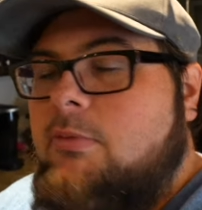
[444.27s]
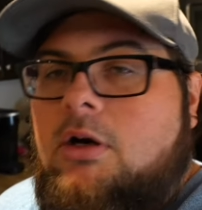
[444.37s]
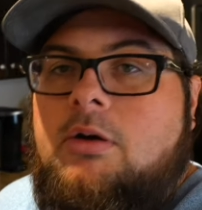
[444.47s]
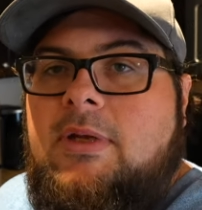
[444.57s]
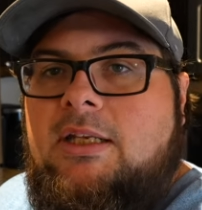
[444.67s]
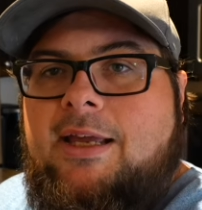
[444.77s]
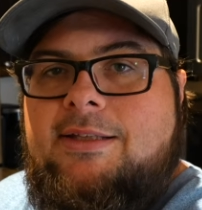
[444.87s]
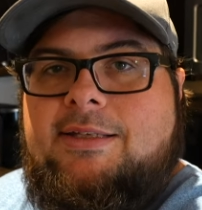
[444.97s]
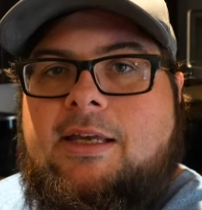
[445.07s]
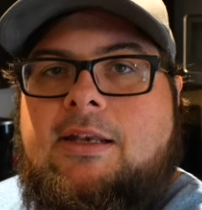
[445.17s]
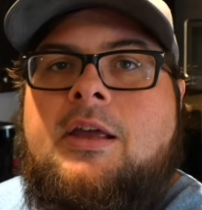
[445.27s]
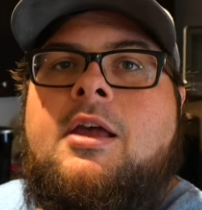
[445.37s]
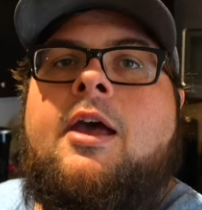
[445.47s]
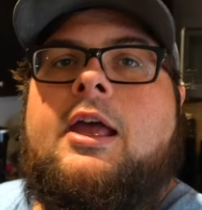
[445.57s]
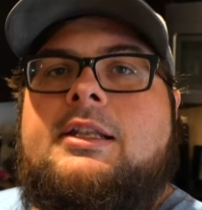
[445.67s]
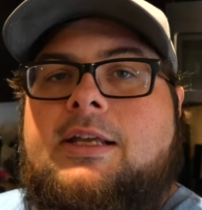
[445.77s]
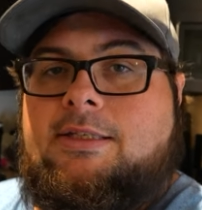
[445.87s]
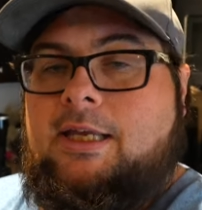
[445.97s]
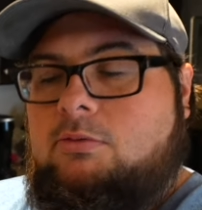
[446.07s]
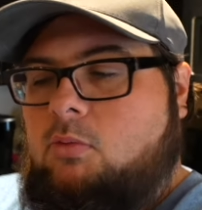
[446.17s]
Tomorrow will be day 10 and day
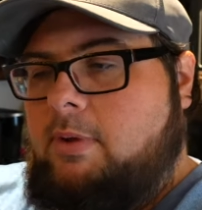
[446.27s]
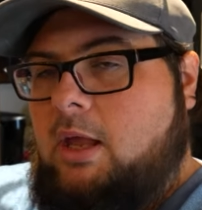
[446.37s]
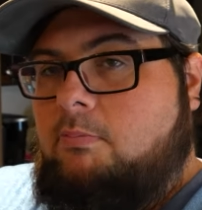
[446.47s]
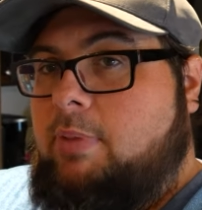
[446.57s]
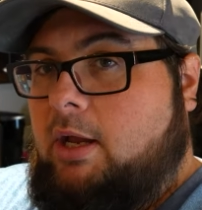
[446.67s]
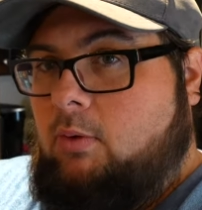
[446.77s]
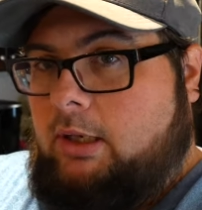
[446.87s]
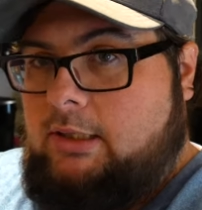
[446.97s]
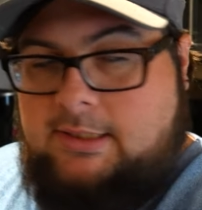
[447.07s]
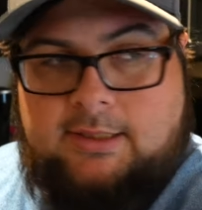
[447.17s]
10 will be a big one.